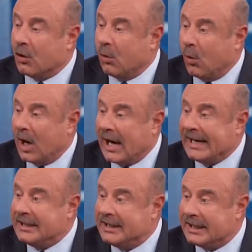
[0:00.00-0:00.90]
Why
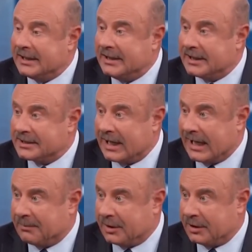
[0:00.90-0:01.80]
did this
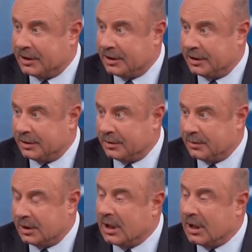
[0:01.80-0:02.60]
happen to you?